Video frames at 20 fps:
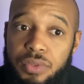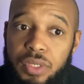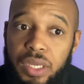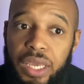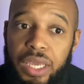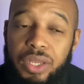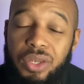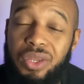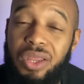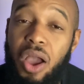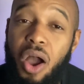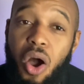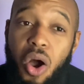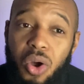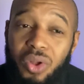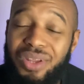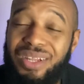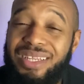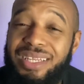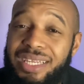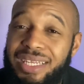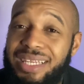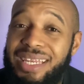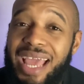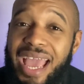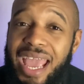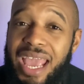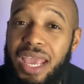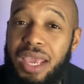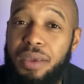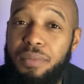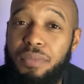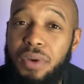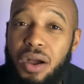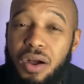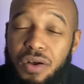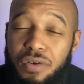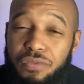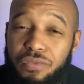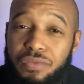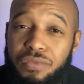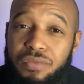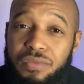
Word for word: and all in the name of